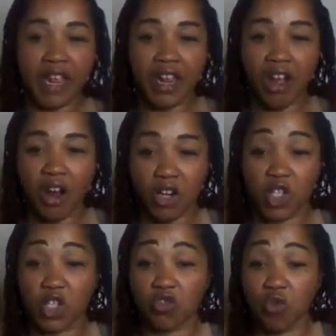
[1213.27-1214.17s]

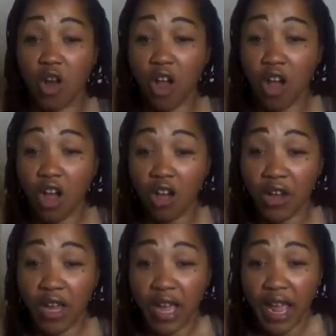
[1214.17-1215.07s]
they are
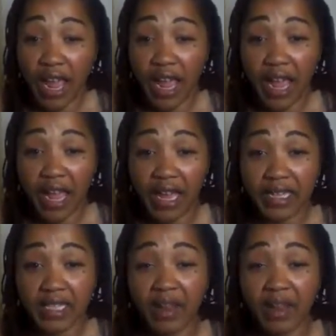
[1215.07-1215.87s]
strong,